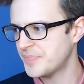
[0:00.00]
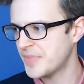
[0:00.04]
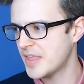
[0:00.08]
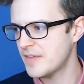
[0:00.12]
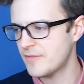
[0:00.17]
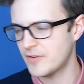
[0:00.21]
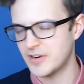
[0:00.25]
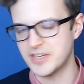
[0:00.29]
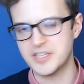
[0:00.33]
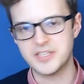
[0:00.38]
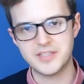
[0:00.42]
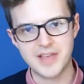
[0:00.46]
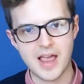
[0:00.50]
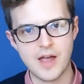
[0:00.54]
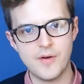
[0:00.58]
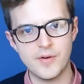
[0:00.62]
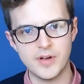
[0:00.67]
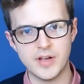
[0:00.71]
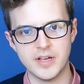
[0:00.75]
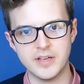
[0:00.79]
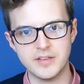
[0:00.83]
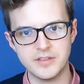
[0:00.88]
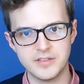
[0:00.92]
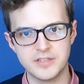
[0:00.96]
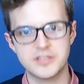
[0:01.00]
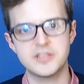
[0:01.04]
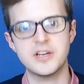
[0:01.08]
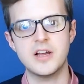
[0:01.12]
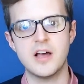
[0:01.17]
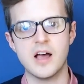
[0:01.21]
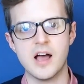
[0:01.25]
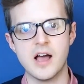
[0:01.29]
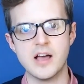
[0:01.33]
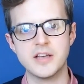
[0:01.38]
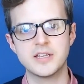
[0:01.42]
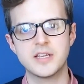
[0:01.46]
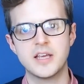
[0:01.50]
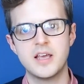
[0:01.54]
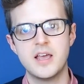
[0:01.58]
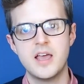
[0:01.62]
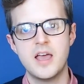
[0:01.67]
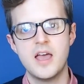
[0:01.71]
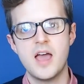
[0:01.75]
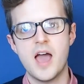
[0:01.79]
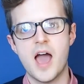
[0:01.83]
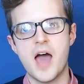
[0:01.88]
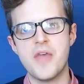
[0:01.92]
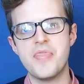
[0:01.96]
very sour start,
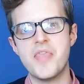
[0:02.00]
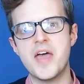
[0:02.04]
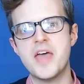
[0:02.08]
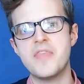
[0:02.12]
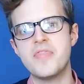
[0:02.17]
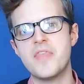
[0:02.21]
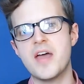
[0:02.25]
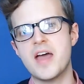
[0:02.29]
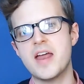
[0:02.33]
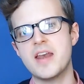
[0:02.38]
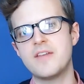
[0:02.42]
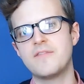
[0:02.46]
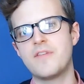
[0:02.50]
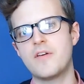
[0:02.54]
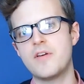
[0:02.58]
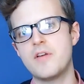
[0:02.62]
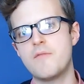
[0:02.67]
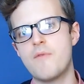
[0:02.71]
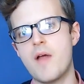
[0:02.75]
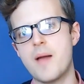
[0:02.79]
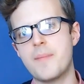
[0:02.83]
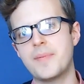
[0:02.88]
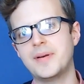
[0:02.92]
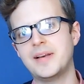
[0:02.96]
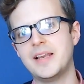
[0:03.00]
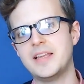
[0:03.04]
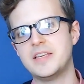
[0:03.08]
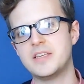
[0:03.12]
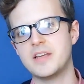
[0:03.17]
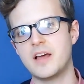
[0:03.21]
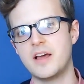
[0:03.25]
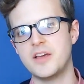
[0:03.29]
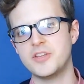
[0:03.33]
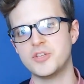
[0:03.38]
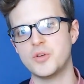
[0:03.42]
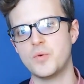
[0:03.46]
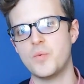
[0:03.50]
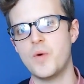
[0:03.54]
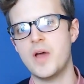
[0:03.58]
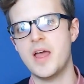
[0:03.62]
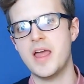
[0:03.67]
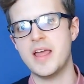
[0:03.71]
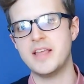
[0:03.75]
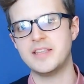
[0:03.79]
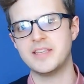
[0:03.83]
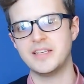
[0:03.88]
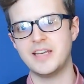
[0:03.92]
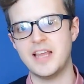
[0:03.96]
and then that very rapidly dies
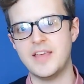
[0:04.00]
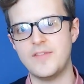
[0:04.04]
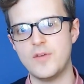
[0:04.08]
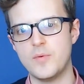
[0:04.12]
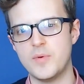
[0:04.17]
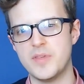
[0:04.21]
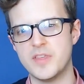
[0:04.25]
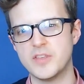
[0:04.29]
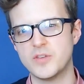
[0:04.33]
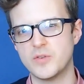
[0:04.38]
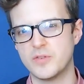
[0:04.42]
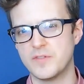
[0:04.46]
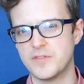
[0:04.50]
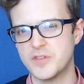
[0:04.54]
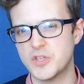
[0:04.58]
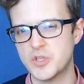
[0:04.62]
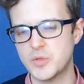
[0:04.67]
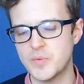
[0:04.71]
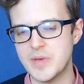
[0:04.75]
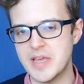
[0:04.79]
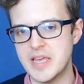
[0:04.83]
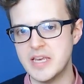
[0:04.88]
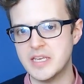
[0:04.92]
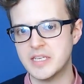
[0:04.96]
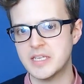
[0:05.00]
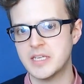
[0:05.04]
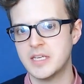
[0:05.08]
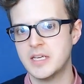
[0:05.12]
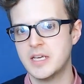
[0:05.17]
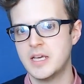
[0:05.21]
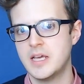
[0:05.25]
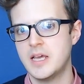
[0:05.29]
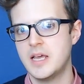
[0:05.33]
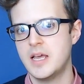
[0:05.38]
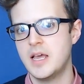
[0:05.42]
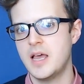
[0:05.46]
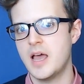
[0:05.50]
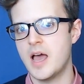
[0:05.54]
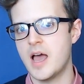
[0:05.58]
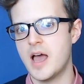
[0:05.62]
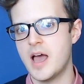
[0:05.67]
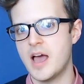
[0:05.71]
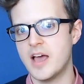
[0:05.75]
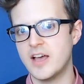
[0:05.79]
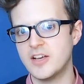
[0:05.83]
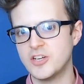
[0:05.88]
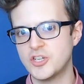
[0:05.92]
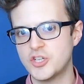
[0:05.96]
away to leave you with a sort of sweet,
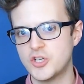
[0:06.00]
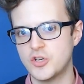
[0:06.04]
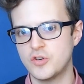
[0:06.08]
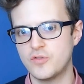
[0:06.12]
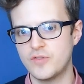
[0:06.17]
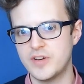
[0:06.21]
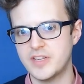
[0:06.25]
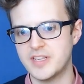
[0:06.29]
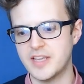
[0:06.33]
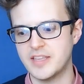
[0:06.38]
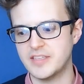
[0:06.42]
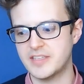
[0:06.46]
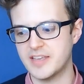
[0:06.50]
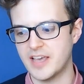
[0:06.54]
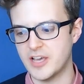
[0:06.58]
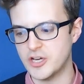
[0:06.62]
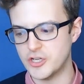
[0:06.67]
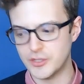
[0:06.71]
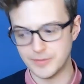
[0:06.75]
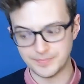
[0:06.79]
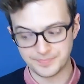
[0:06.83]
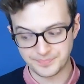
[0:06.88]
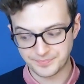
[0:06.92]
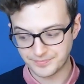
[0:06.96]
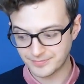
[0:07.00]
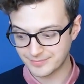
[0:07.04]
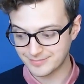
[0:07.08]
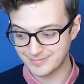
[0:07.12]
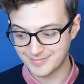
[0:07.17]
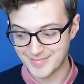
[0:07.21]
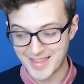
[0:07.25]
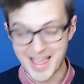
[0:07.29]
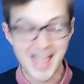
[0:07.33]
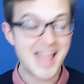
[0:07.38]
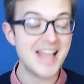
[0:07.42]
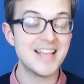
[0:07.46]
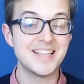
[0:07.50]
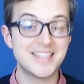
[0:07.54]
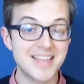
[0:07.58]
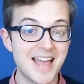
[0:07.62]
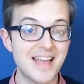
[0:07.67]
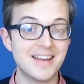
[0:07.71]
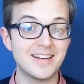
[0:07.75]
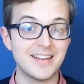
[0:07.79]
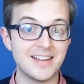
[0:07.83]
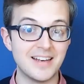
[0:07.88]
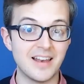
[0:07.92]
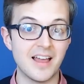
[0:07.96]
sugary sensation.
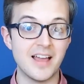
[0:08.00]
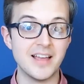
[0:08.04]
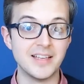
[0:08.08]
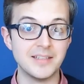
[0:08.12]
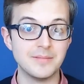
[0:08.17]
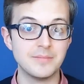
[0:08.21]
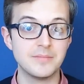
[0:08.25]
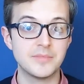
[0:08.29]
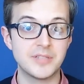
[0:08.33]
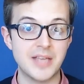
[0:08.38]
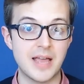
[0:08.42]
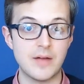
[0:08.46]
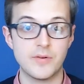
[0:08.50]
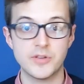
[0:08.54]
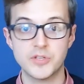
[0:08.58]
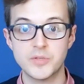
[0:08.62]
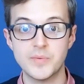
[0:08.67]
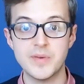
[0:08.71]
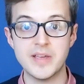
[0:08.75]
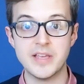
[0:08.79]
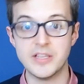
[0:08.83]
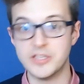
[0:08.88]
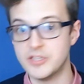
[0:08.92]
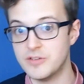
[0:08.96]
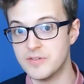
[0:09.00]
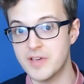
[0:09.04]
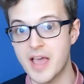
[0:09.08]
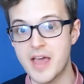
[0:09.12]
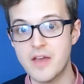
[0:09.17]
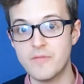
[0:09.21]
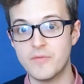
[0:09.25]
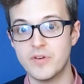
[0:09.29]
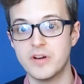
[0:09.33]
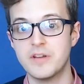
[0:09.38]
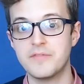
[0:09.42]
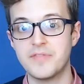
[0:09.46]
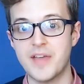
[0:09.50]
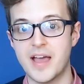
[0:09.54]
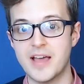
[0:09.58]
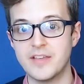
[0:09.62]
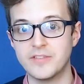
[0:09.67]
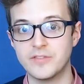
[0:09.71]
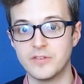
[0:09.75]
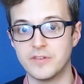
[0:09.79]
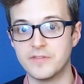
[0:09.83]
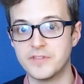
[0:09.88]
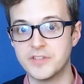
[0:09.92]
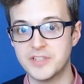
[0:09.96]
Exactly like sour sweets. You get rid of
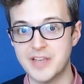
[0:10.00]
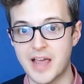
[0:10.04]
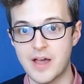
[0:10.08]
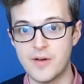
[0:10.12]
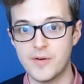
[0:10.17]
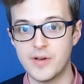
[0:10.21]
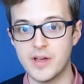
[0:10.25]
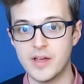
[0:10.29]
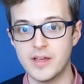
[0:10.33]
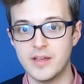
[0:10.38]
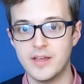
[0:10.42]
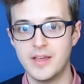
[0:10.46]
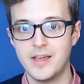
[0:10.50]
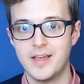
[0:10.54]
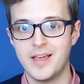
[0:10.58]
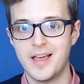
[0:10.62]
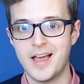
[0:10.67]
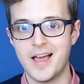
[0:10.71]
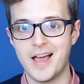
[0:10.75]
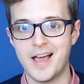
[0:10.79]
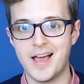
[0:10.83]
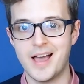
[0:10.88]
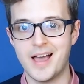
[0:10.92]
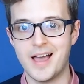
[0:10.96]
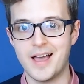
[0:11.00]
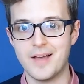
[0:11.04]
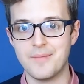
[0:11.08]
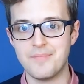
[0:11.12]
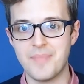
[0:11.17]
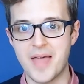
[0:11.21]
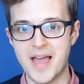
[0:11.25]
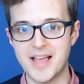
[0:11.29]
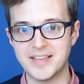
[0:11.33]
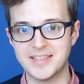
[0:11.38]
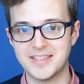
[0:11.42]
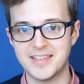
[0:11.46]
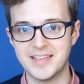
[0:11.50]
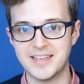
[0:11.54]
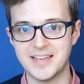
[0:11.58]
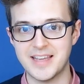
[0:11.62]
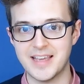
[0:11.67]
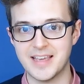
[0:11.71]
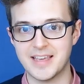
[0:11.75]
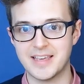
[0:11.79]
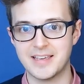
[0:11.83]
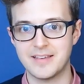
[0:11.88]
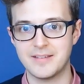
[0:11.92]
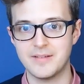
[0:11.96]
that sort of sour,
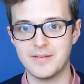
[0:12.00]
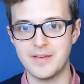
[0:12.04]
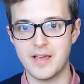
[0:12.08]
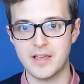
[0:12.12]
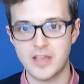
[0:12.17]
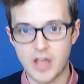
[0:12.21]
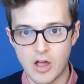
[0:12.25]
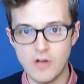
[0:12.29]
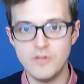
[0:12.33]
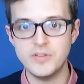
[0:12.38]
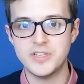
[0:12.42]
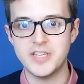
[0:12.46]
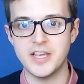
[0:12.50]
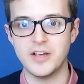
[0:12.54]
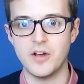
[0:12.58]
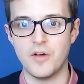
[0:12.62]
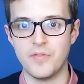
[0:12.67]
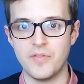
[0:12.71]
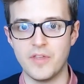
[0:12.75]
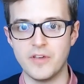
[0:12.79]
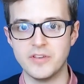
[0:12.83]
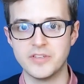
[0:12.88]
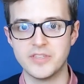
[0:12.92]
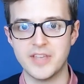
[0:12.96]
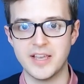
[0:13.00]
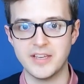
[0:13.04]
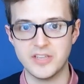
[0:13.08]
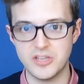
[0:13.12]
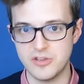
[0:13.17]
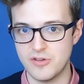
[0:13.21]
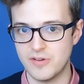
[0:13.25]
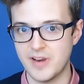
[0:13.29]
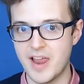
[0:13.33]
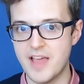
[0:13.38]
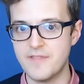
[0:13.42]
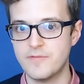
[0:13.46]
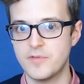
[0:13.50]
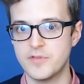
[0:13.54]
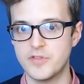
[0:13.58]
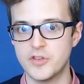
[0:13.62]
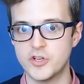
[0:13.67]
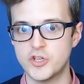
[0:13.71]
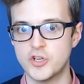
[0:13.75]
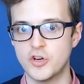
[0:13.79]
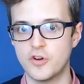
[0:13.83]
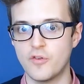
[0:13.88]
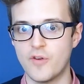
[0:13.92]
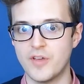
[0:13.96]
acidic coating on those things, and you're left with the
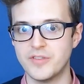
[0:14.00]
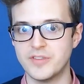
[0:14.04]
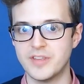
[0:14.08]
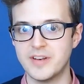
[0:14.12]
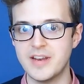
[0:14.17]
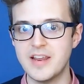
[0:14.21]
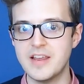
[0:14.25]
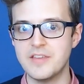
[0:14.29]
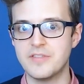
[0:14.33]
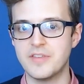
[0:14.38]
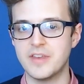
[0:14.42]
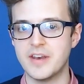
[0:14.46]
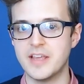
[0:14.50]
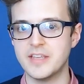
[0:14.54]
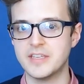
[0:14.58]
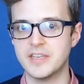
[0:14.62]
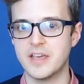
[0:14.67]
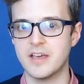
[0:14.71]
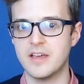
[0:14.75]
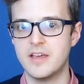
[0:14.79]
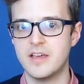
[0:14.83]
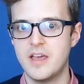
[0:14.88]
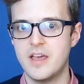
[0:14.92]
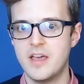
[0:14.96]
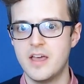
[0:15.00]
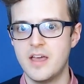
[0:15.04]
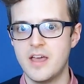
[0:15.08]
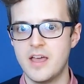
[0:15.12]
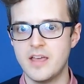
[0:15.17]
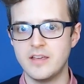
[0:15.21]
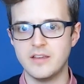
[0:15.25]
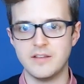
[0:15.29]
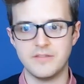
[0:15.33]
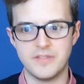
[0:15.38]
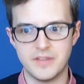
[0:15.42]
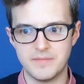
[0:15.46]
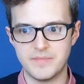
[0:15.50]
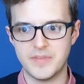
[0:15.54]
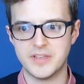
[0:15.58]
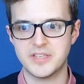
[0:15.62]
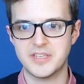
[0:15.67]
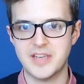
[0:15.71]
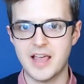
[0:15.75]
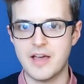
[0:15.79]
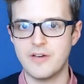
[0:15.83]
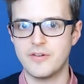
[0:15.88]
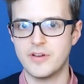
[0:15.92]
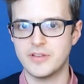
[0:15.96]
sugar underneath, and it's the
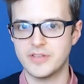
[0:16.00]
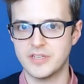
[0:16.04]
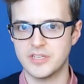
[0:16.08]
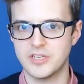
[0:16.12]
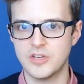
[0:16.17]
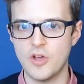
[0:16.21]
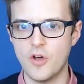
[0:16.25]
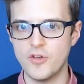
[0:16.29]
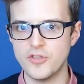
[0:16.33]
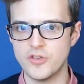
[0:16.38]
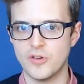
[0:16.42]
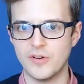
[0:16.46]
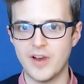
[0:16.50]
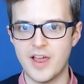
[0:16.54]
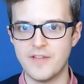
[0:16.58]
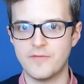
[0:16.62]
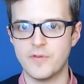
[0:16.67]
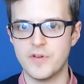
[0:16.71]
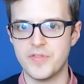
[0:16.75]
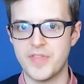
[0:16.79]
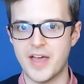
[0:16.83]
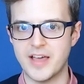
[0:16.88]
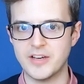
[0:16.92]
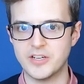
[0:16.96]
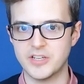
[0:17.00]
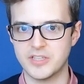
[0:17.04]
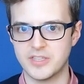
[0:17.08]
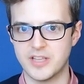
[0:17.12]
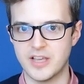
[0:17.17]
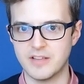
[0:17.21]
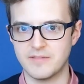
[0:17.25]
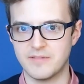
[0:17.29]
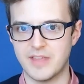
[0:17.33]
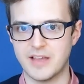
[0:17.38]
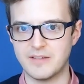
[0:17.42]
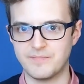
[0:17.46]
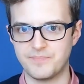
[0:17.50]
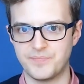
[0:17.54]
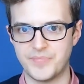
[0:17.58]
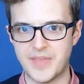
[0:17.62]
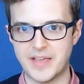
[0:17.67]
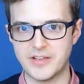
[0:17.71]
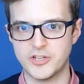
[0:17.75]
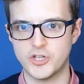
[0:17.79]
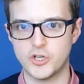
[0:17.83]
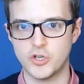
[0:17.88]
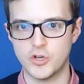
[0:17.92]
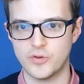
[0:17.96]
sourness is gone. You're left with
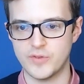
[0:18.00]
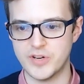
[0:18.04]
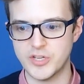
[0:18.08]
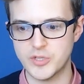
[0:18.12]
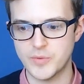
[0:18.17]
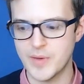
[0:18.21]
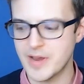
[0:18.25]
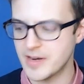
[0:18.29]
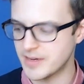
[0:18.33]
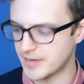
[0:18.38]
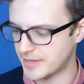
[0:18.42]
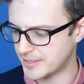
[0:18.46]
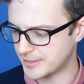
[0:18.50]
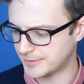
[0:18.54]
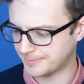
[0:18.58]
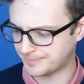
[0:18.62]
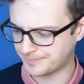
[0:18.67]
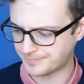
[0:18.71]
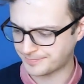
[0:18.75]
that sugary sweetness.